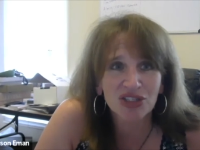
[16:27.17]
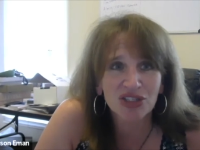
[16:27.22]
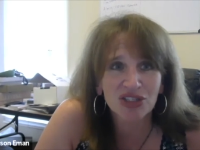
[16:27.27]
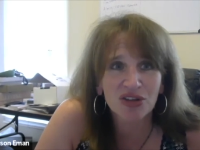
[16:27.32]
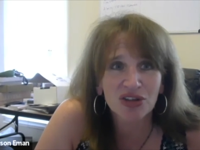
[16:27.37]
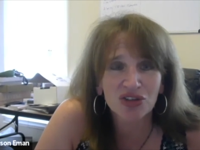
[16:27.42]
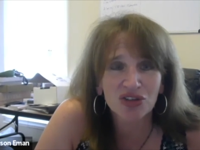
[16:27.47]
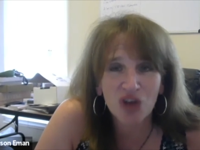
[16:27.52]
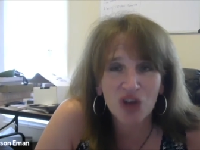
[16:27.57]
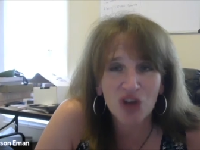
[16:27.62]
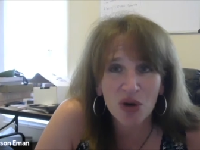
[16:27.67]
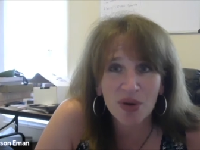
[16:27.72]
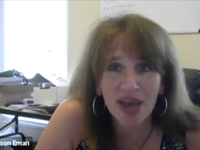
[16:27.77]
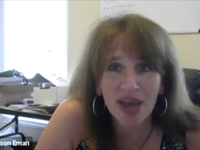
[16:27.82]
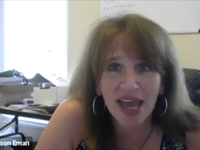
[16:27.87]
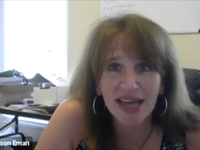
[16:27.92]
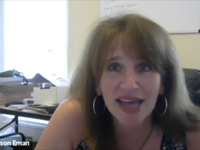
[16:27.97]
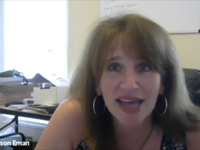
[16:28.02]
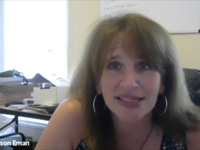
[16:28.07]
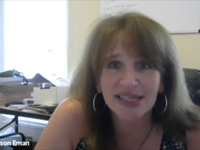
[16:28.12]
So the
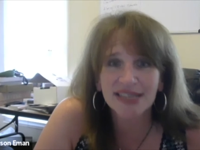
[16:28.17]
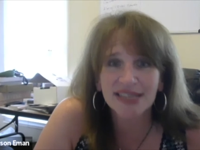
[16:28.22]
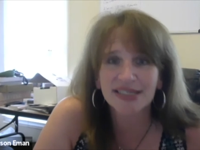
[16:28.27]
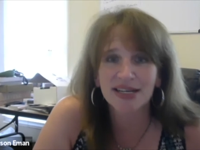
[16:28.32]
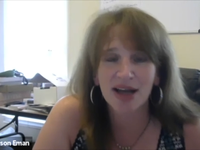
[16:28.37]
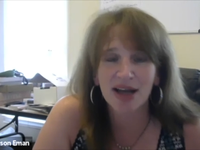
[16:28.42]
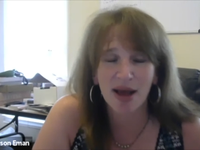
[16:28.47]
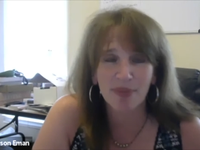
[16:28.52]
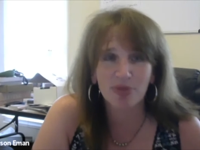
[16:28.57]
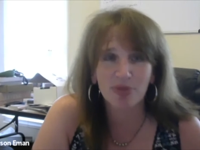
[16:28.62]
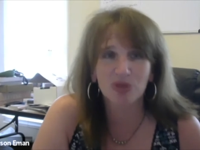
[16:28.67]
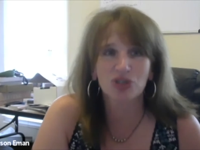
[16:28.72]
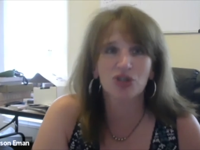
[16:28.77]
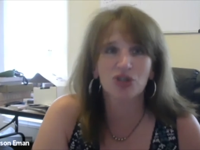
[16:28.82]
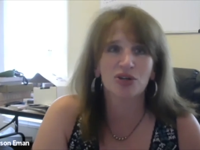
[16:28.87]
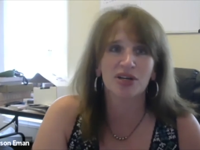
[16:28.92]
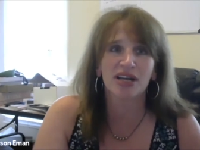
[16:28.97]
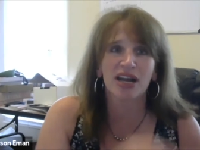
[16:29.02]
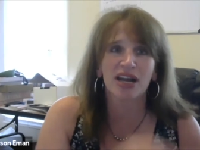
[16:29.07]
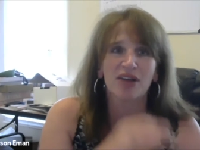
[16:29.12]
showcase is an
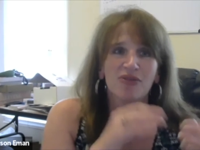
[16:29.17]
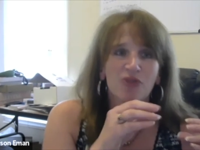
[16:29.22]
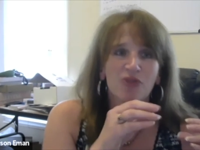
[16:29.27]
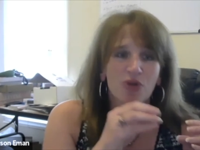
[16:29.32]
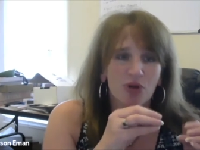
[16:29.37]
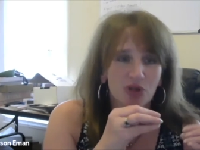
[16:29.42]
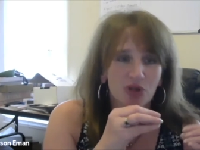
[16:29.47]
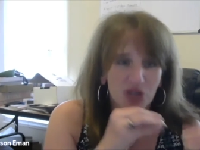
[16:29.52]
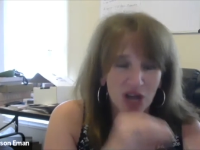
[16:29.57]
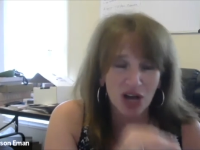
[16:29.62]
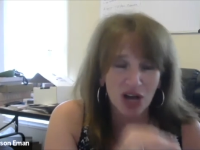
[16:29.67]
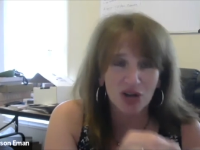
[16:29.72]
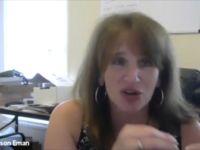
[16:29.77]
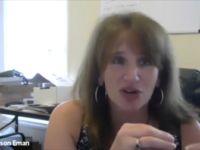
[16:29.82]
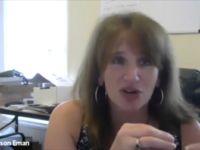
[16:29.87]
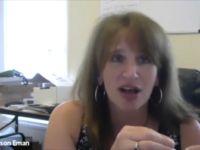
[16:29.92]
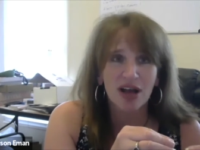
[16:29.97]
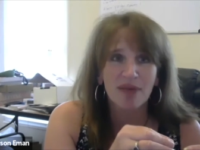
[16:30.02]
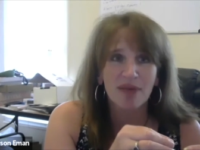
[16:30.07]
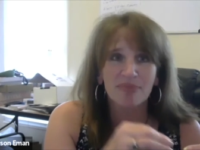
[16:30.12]
opportunity for
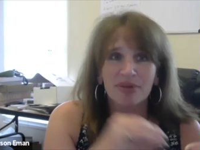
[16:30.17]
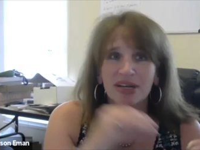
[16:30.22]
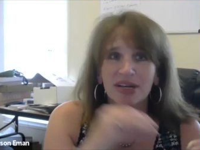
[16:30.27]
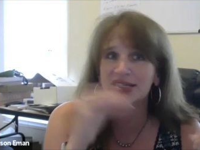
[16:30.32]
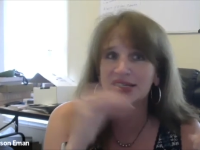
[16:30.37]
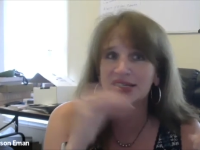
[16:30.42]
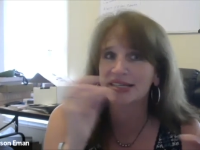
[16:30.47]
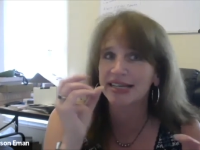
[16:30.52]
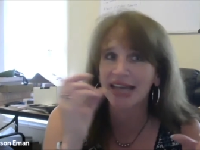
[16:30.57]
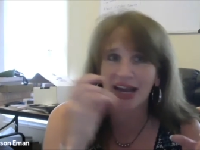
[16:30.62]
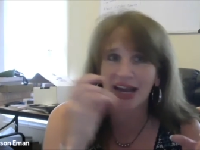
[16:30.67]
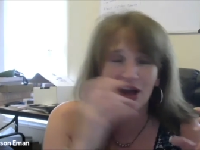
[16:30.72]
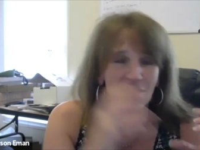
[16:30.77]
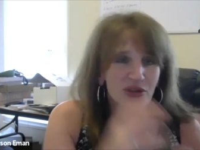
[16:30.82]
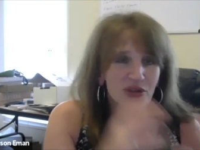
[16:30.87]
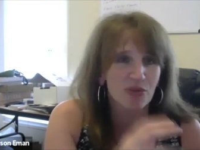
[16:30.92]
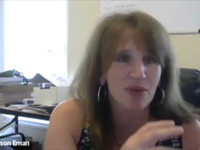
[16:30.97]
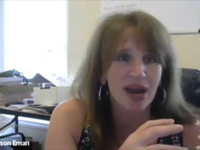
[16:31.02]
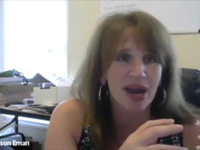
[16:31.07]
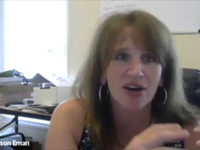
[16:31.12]
younger companies to get on
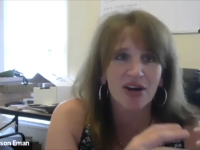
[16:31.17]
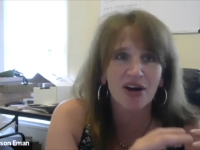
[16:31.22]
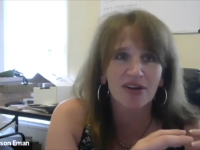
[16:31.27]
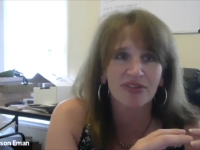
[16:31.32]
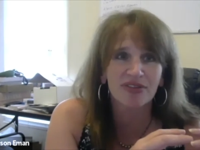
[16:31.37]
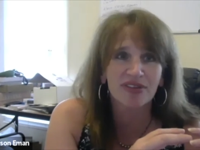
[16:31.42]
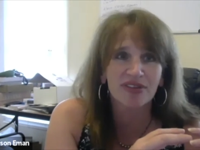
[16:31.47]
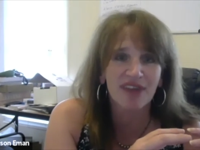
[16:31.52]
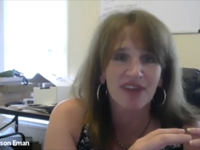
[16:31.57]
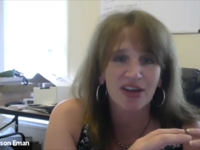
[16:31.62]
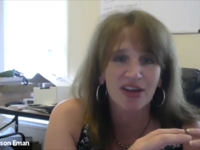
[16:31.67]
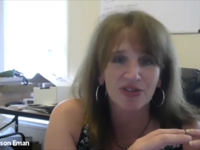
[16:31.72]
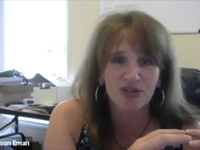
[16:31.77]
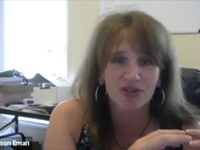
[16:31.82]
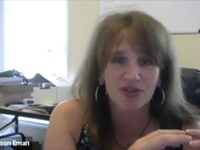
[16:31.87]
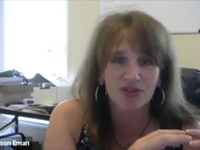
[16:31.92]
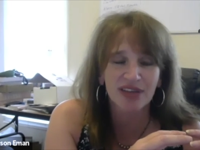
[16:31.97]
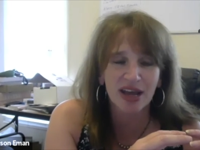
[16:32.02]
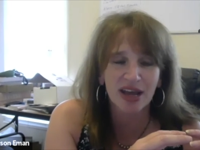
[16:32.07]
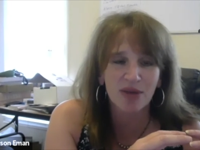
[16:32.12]
the radar of investors.